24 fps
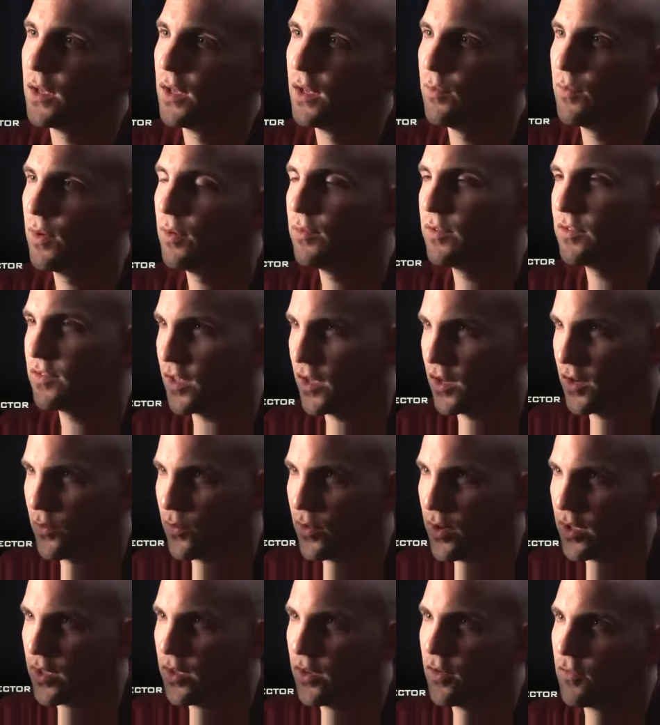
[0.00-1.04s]
And when we started
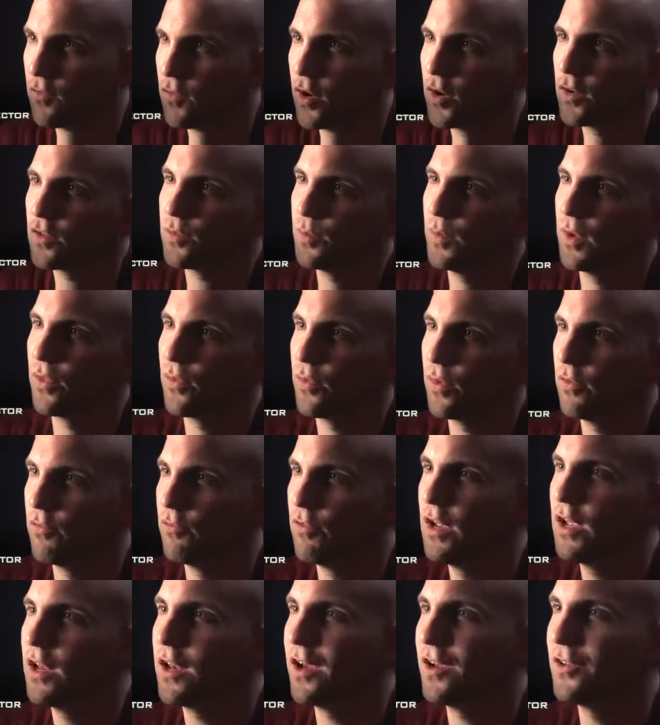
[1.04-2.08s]
working on Rocksmith, we
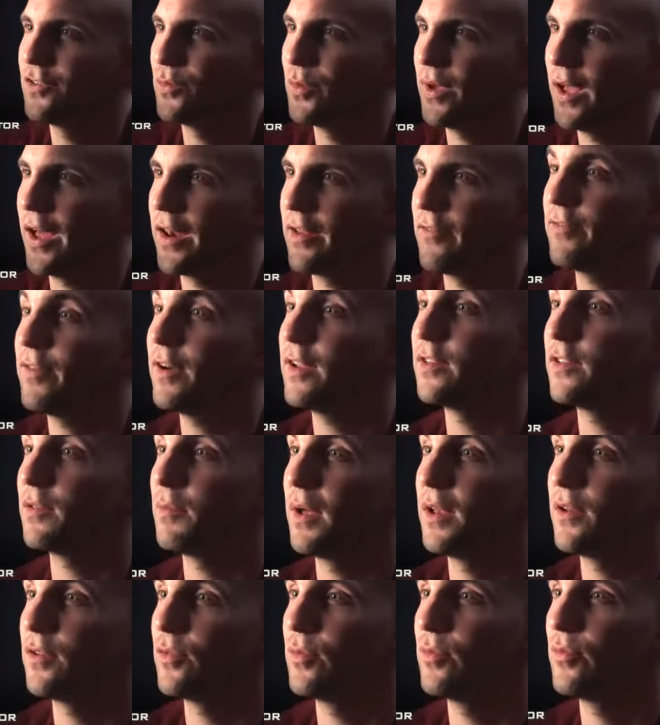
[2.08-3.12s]
realized we had a
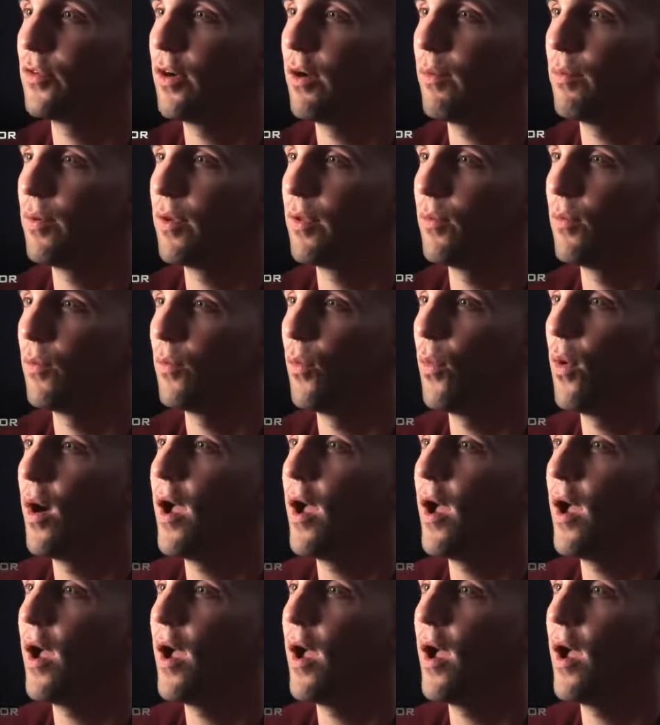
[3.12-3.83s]
fundamental problem